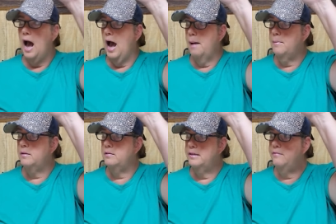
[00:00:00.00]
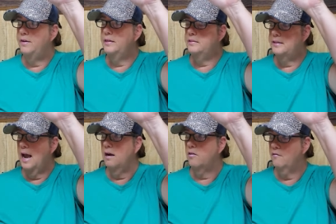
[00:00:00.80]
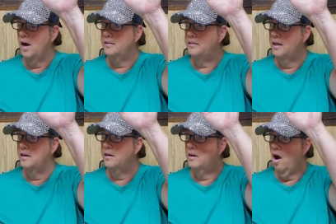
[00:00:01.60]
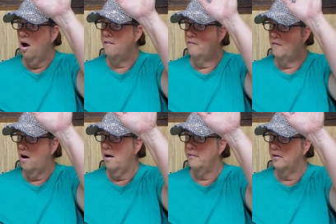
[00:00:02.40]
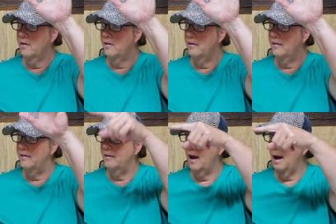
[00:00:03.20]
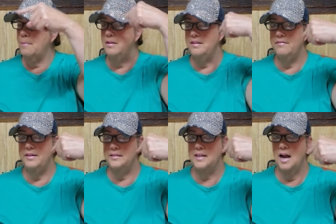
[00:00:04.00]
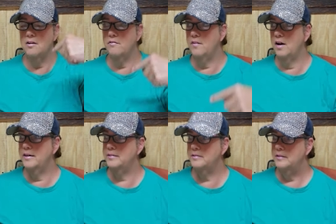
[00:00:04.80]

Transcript: I'm a living sacrifice unto God the Father. I'm a living sacrifice.